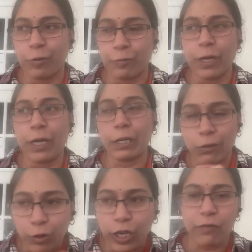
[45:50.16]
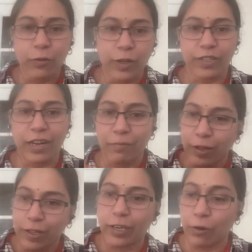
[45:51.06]
We took a few
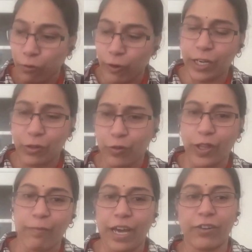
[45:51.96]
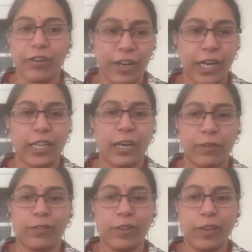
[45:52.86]
examples and went through them manually, and that
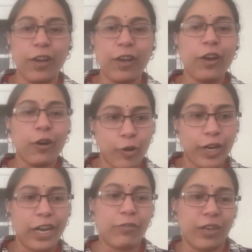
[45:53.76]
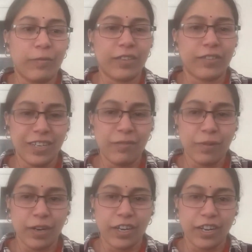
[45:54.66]
was okay to some extent,
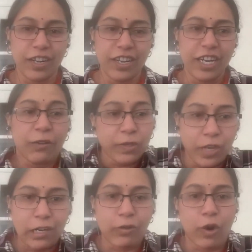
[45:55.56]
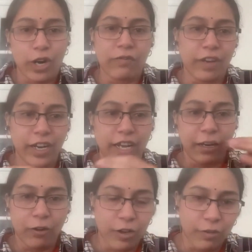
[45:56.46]
but it was hard to quantify. Like
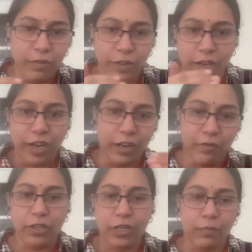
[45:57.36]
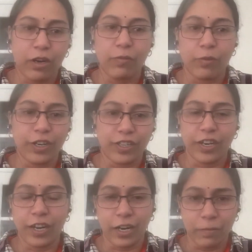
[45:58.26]
there are different subcomponents in
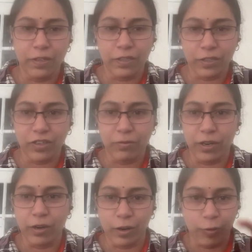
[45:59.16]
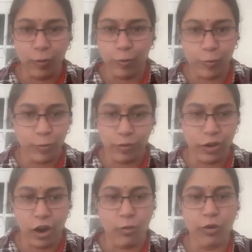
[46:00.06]
an NLP system, and
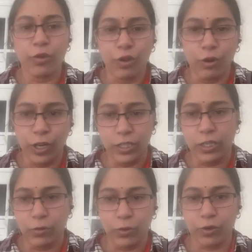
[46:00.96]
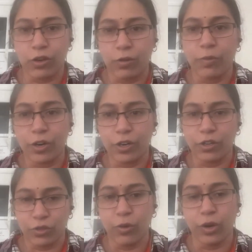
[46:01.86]
how do you know each individual component
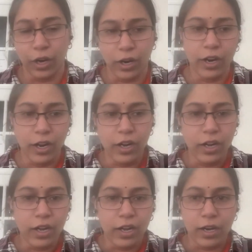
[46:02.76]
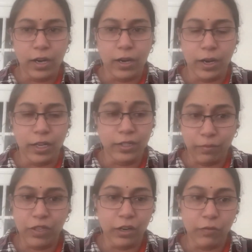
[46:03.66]
is good? Is
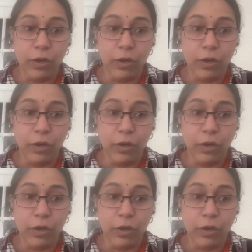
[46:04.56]
something that we